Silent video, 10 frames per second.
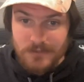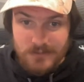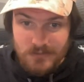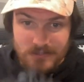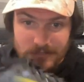
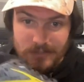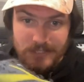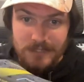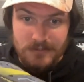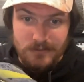as soon as I took
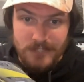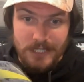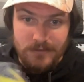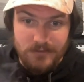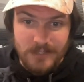the insoles
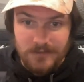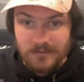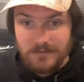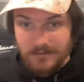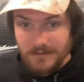out. So
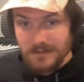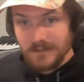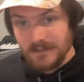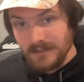that's good to